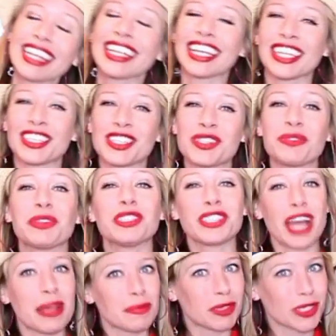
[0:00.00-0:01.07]
kitsch, which I
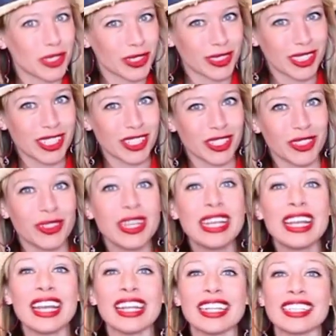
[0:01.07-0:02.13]
most certainly do.
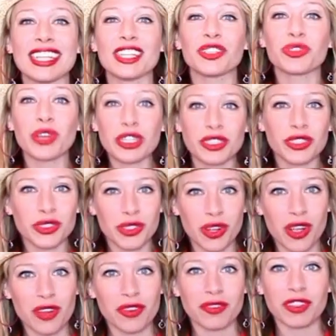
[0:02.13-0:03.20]
It is a treasure
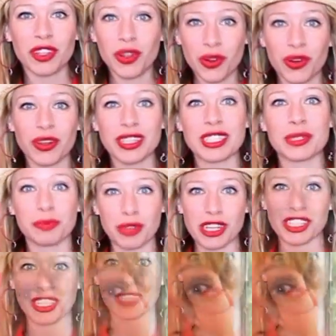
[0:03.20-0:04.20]
trove of decor inspiration.